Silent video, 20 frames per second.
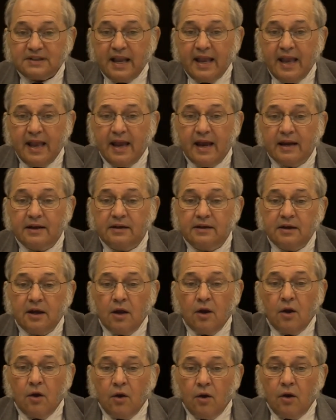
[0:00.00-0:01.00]
And
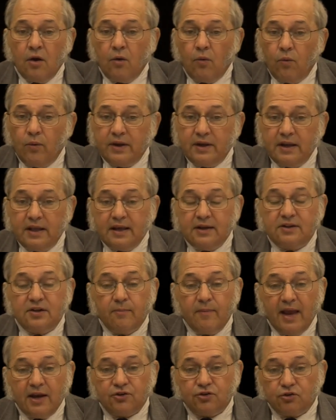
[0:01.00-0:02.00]
we need to
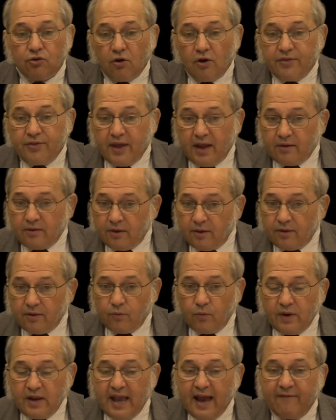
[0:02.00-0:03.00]
make sure that
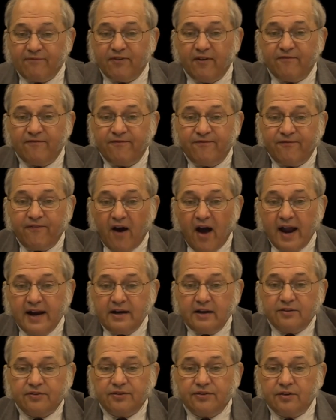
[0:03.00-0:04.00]
we have the
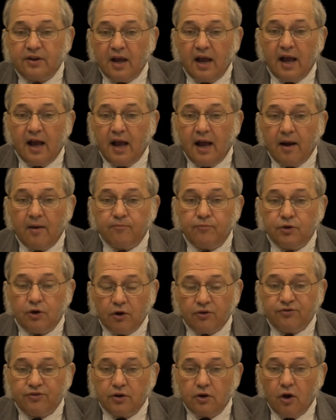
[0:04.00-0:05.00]
finest
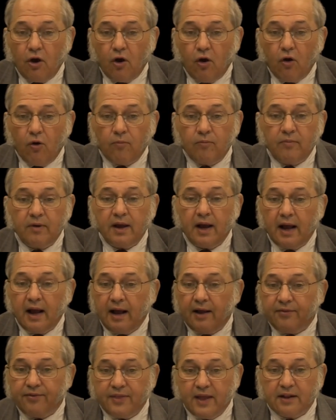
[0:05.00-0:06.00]
nursing home
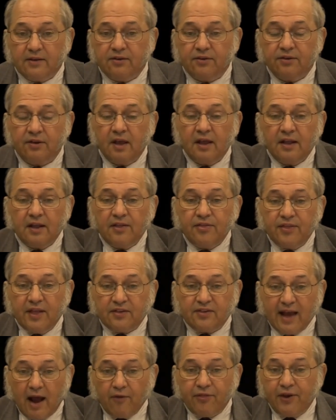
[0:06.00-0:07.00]

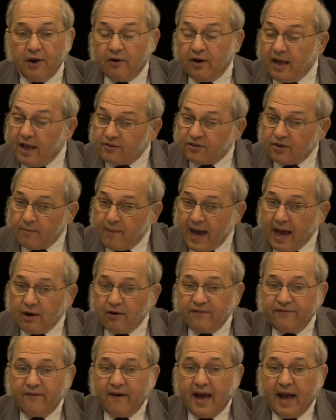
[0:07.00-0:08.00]
that's out there. As a
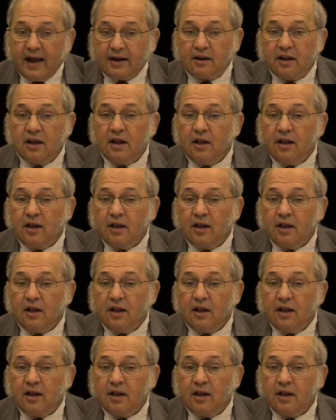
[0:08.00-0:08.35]
matter of fact,